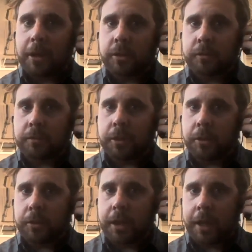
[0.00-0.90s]
I'm
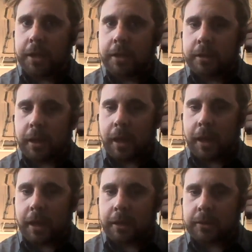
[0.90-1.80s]
actually from the
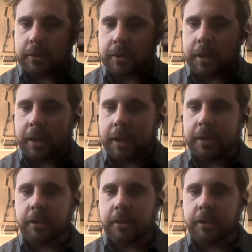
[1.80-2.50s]
UK, and